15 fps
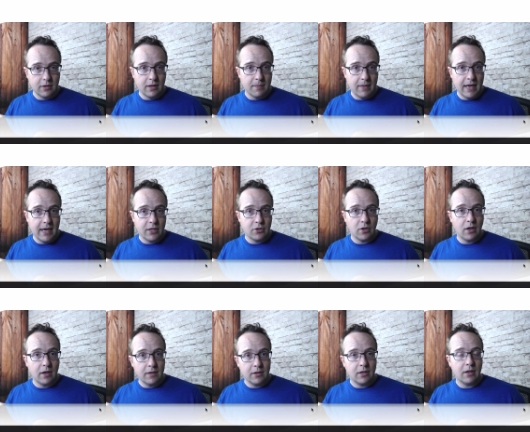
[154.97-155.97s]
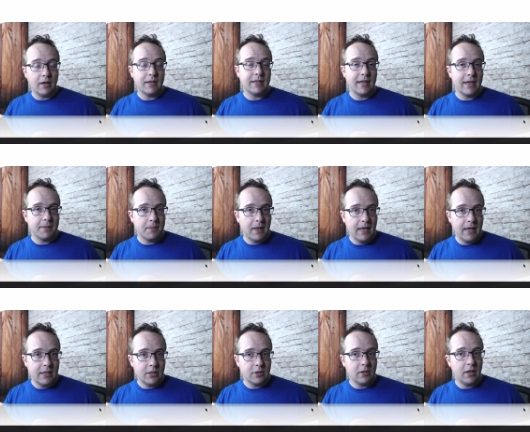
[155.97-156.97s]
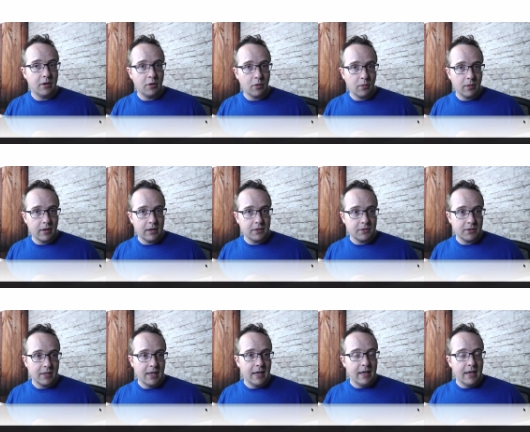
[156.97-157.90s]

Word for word: the badge on the contact page and nowhere else,